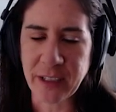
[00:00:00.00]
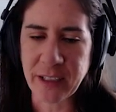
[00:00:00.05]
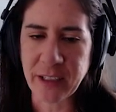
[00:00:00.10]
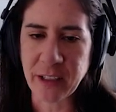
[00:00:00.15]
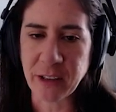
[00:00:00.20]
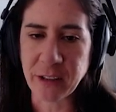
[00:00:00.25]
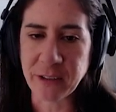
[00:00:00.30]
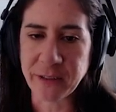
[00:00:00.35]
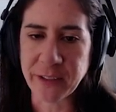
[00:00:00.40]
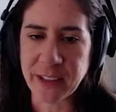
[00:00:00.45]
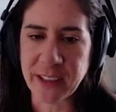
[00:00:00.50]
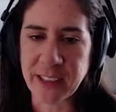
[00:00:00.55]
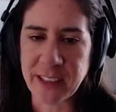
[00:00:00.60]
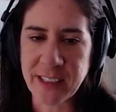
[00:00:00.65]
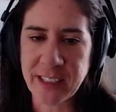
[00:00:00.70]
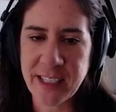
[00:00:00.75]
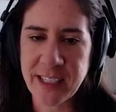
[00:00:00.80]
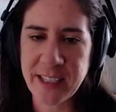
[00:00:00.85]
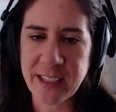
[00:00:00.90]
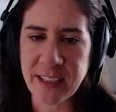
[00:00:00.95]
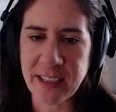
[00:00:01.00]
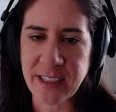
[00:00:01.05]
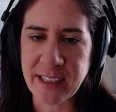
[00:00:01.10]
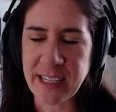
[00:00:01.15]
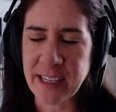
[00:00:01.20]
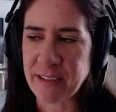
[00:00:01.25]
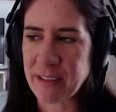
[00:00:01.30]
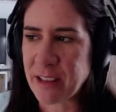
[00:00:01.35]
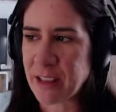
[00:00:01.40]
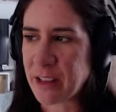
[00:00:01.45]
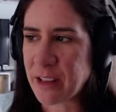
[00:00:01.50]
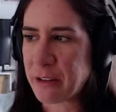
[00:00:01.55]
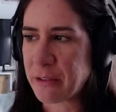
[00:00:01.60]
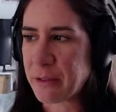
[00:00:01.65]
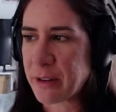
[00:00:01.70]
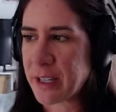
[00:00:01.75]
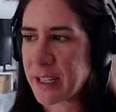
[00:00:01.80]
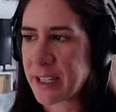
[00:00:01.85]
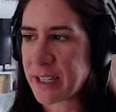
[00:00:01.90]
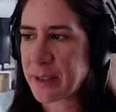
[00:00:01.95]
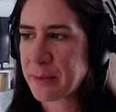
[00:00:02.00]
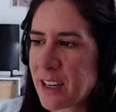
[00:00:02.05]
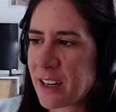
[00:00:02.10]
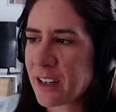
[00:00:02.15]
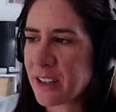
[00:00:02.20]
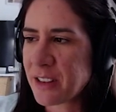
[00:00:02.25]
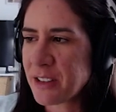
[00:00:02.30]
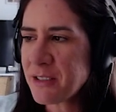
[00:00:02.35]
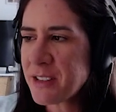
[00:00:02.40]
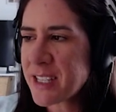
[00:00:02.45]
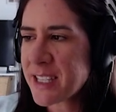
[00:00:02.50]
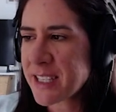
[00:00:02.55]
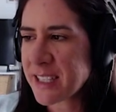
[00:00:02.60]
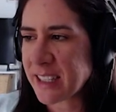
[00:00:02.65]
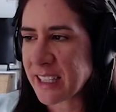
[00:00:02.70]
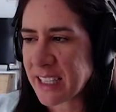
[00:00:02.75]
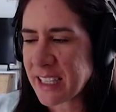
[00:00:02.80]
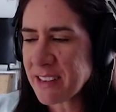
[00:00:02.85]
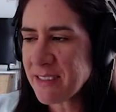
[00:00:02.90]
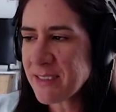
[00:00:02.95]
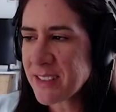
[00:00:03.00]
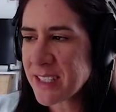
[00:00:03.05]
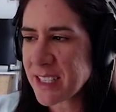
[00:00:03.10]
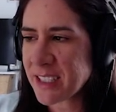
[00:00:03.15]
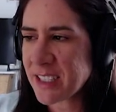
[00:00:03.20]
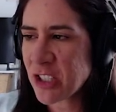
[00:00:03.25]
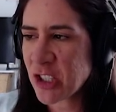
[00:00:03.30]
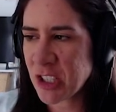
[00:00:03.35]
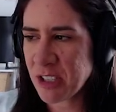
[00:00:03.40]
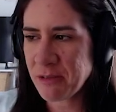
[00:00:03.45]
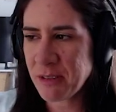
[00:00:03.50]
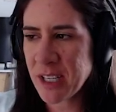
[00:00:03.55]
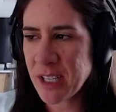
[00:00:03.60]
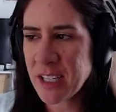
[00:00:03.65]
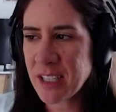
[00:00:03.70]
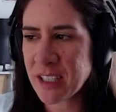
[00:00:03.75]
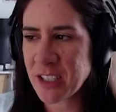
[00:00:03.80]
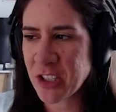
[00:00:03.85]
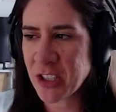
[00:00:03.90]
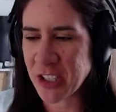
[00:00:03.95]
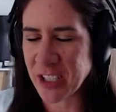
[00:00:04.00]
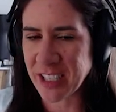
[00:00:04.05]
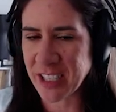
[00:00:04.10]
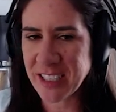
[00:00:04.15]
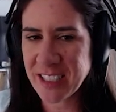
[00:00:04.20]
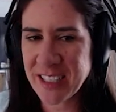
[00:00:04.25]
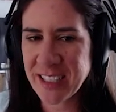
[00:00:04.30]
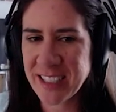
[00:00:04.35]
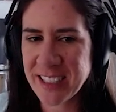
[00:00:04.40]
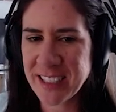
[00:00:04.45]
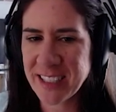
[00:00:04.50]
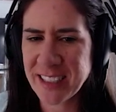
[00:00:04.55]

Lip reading: her overalls start down lower. Are those sleeves? Is she wearing a shirt?